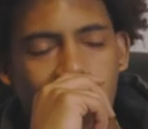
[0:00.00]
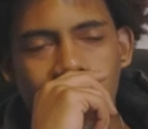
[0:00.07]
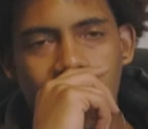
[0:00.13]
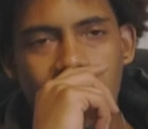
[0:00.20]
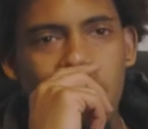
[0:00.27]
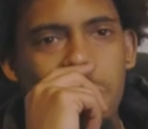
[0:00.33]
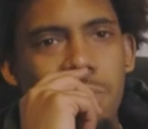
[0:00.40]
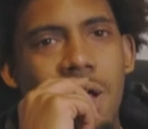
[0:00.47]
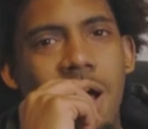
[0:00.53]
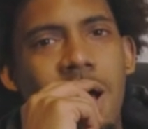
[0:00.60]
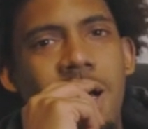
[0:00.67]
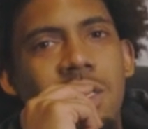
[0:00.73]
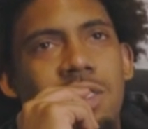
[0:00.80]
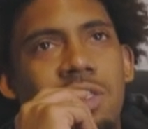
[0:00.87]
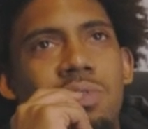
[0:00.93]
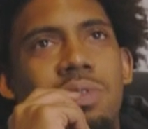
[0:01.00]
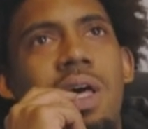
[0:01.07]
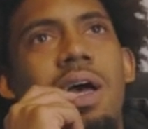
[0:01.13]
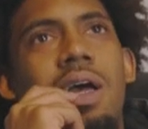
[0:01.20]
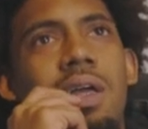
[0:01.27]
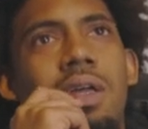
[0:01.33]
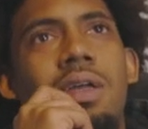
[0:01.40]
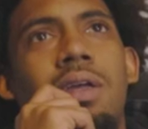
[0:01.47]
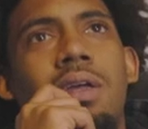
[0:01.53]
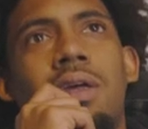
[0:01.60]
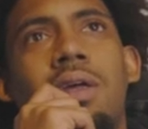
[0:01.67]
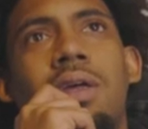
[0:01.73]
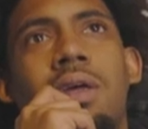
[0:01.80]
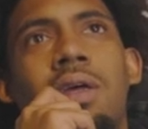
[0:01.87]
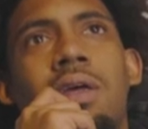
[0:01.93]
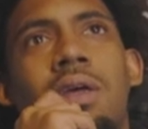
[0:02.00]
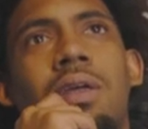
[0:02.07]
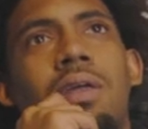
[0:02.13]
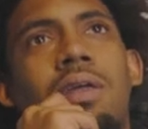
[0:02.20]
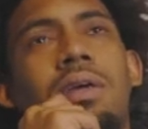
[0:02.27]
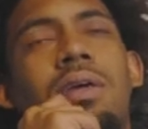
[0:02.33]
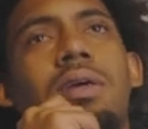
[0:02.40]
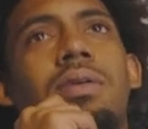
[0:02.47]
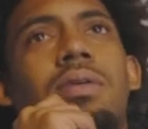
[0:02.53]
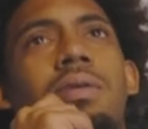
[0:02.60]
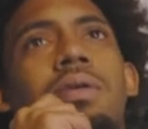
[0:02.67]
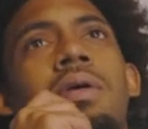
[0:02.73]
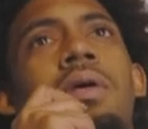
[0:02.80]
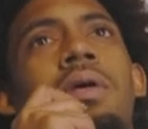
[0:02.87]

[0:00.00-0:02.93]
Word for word: Out of all them guys, but that's why I asked you that, man. Yeah.